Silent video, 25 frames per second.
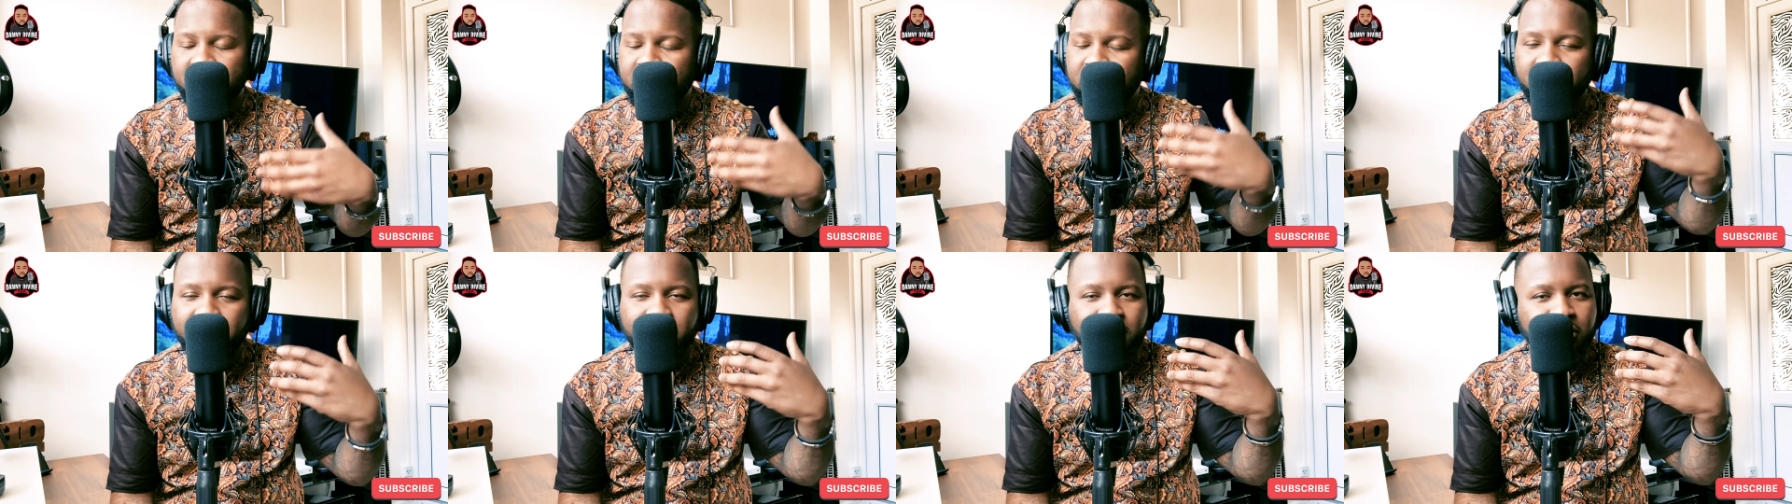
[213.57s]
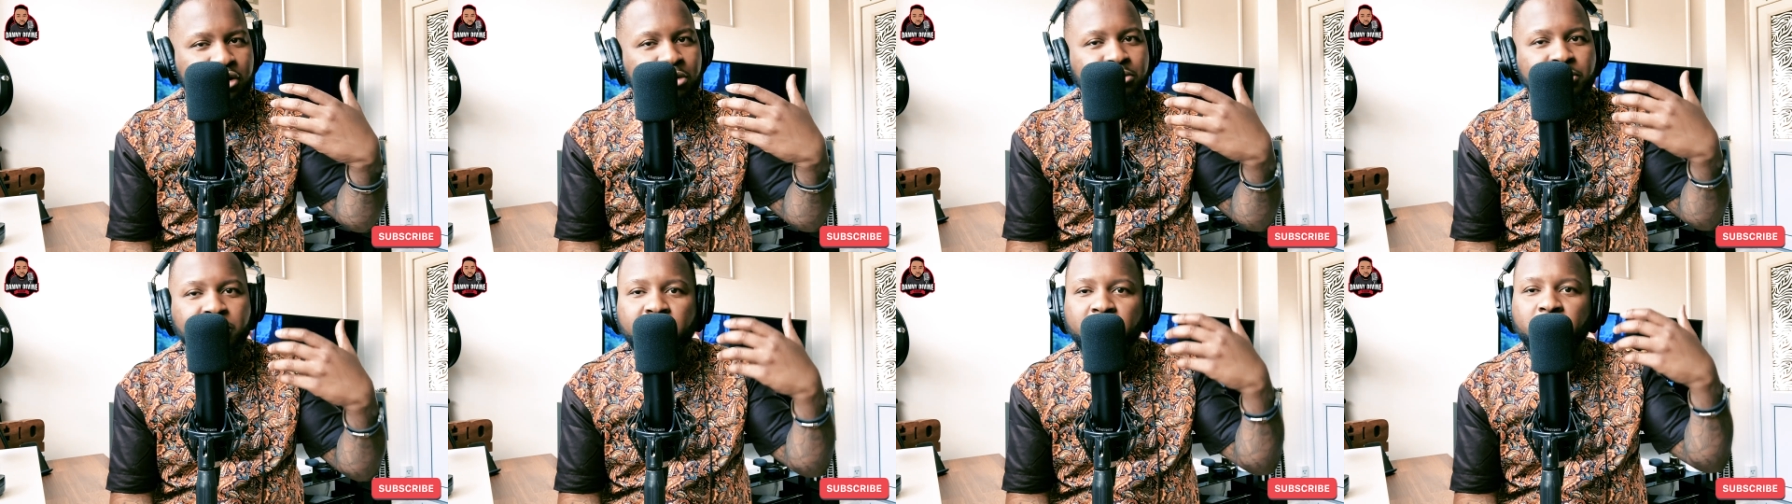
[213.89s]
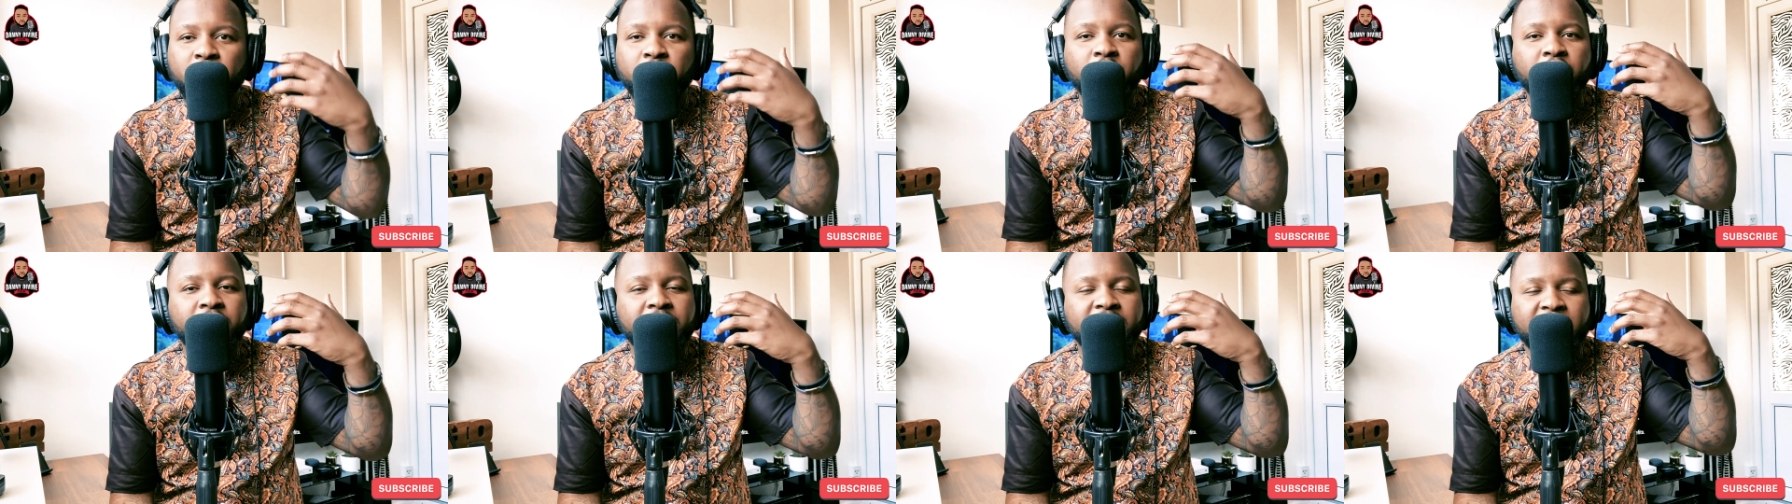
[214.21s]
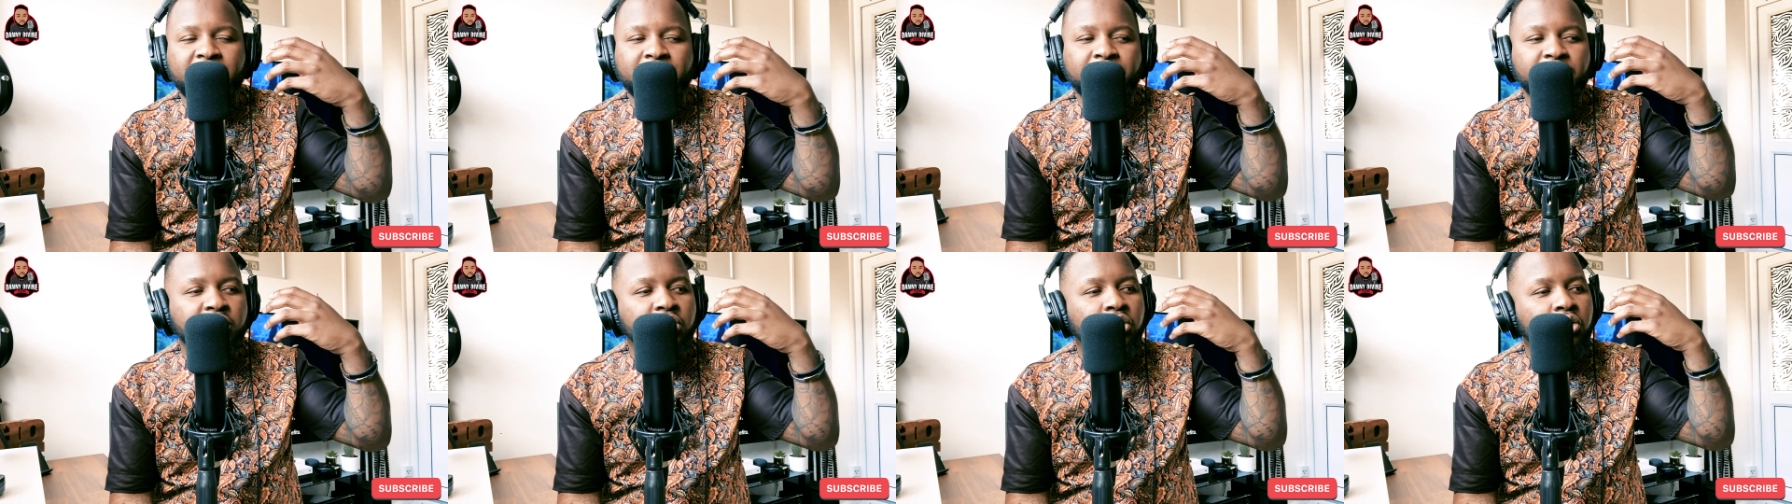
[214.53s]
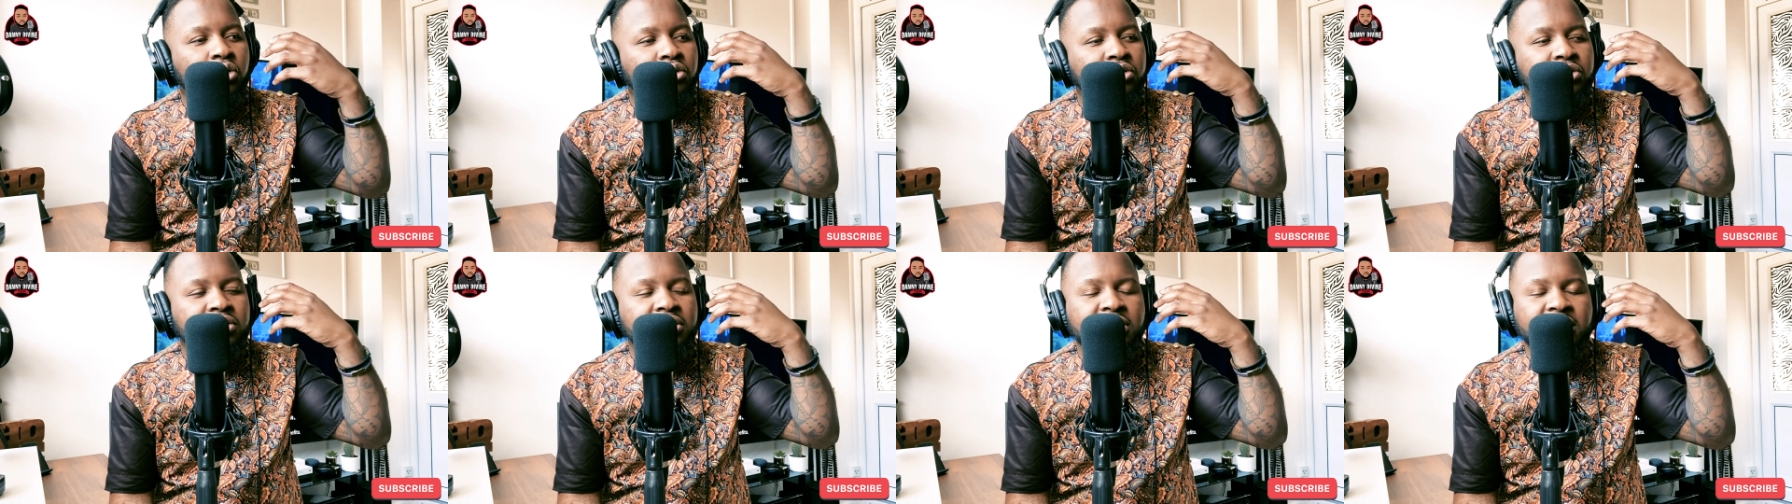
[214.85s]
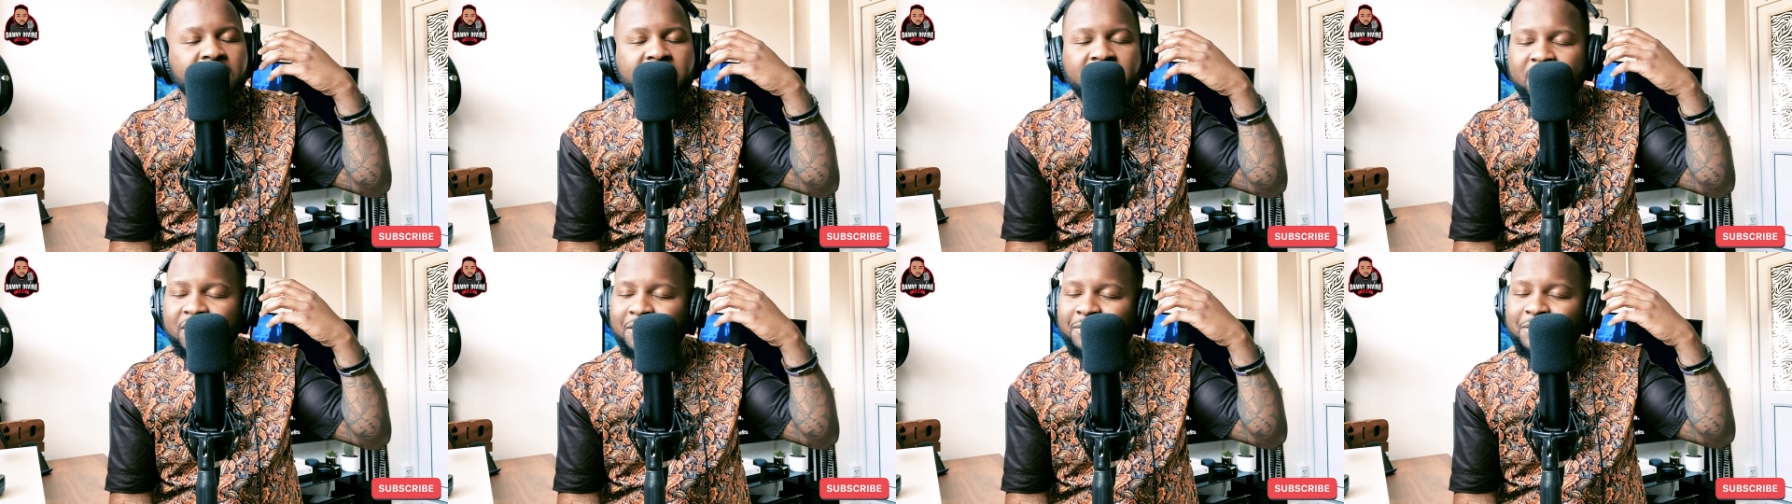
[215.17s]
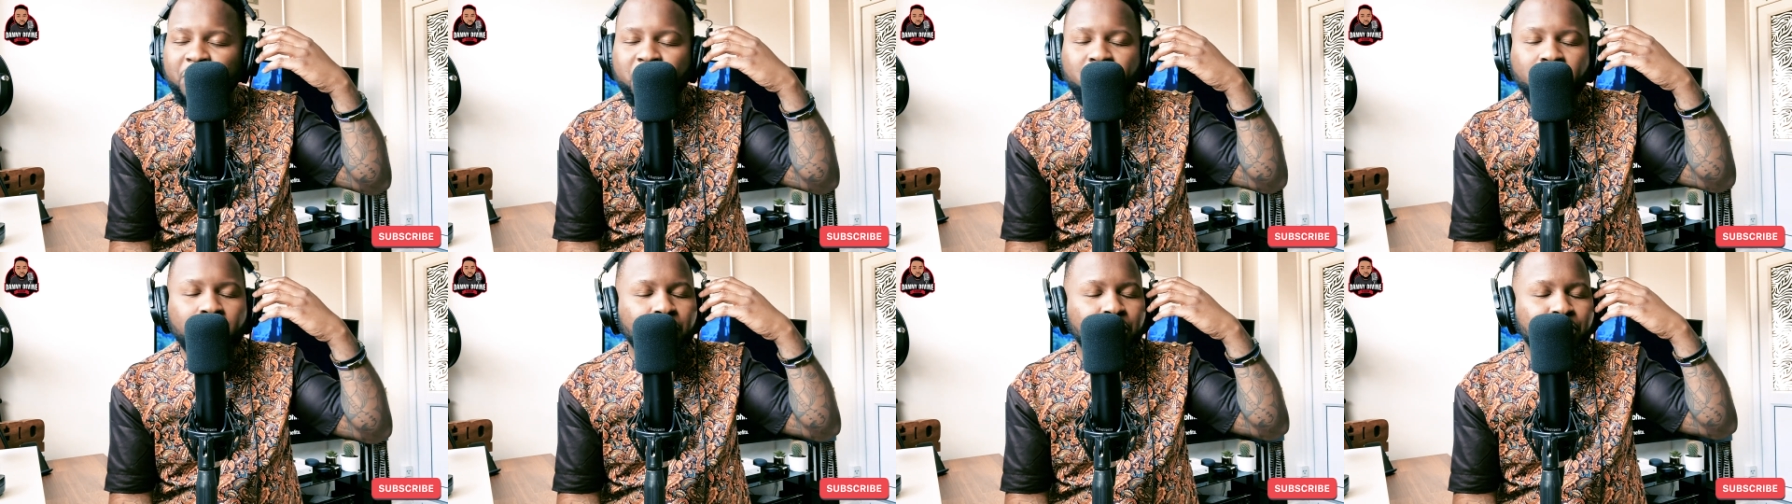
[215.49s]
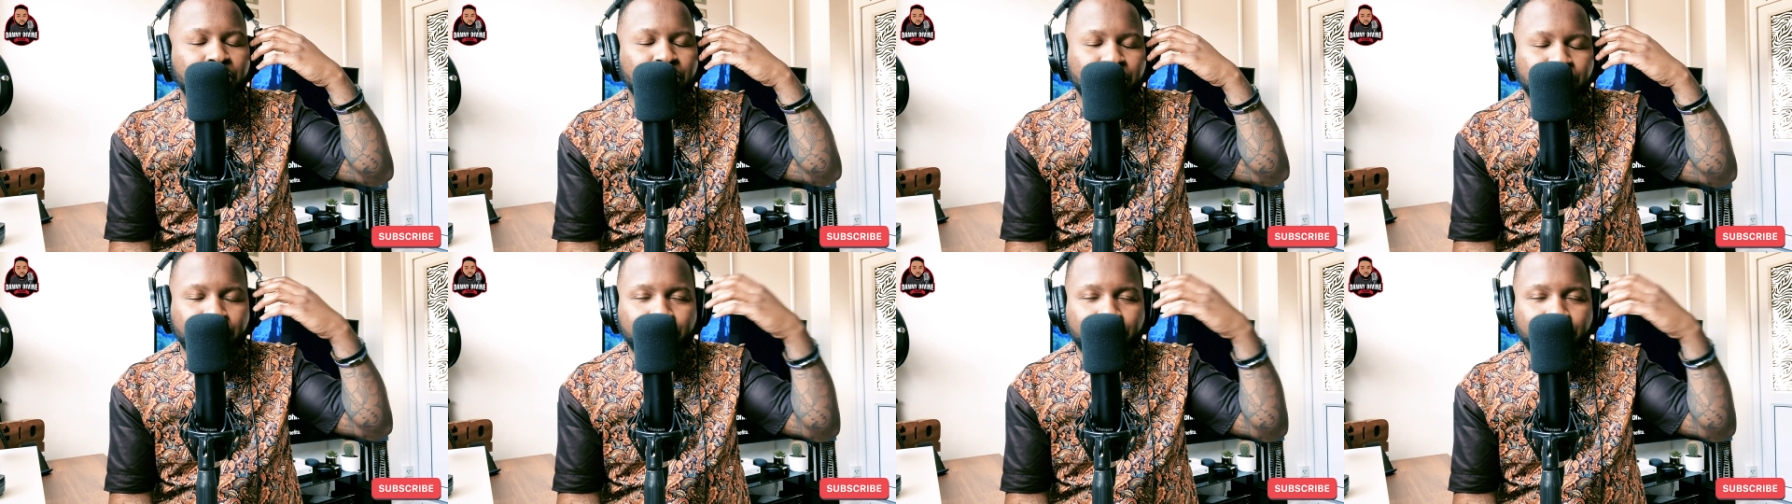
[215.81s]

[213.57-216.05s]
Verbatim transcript: some new, some new, some new